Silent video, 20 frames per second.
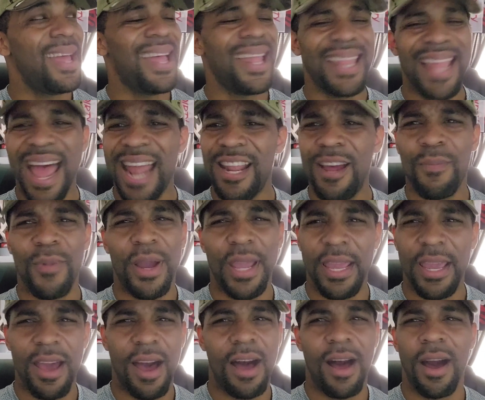And a lot of them are
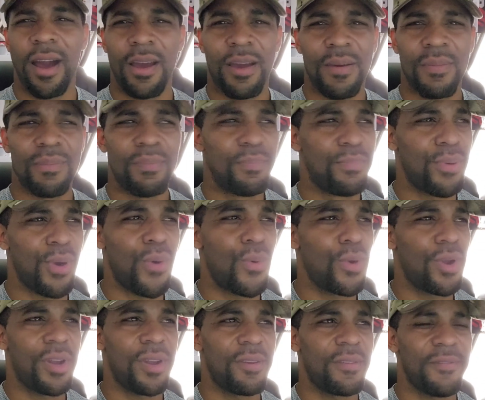young,
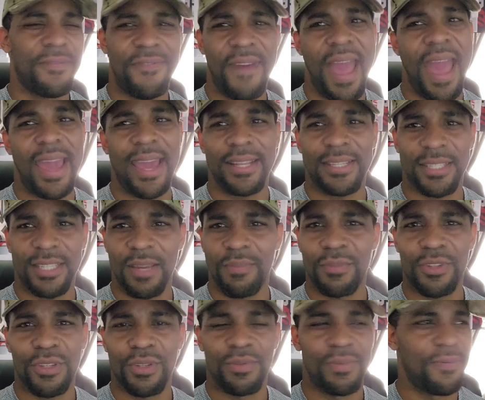broke faggots.
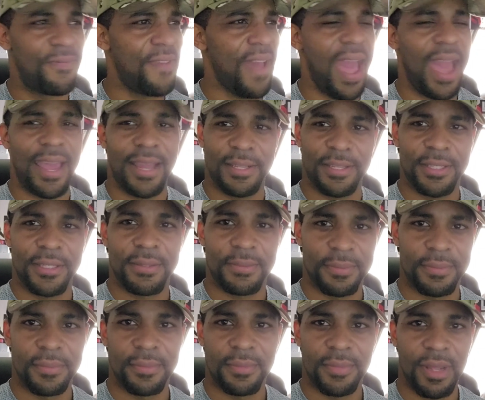I'm just faggots.
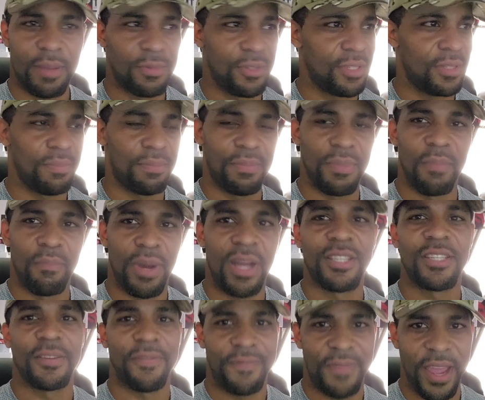I'm just a
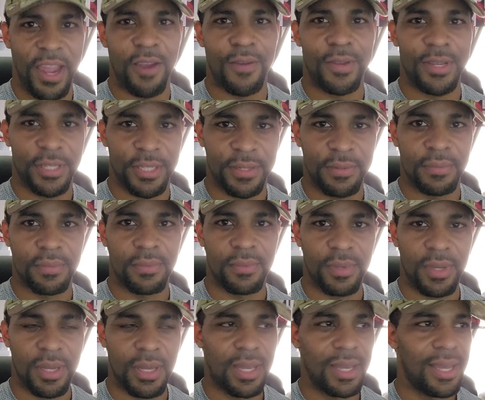bunch of fairies.
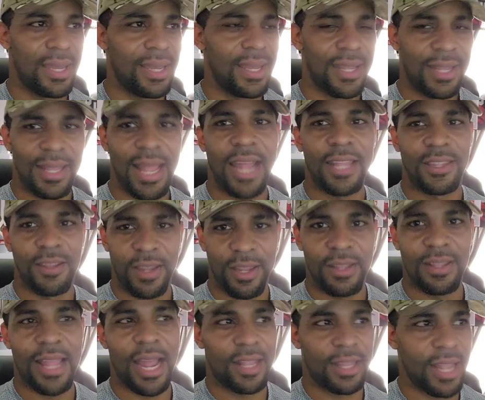Like
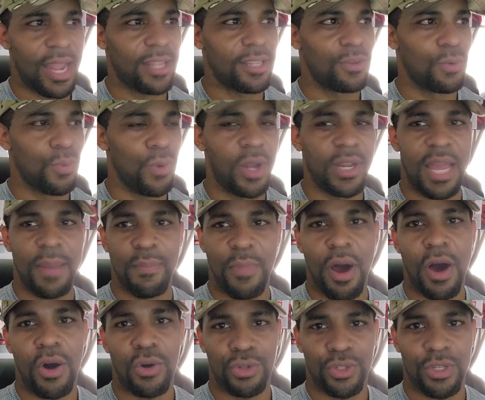to like like to run a
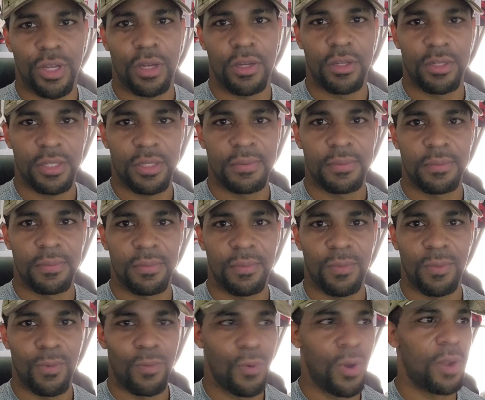ball suckers,
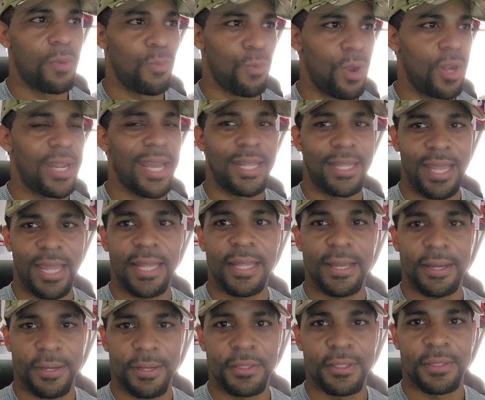run run a dick
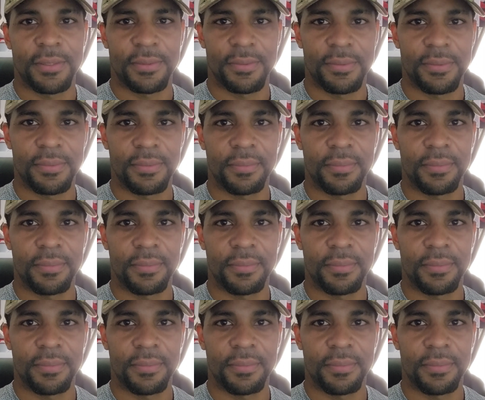lickers.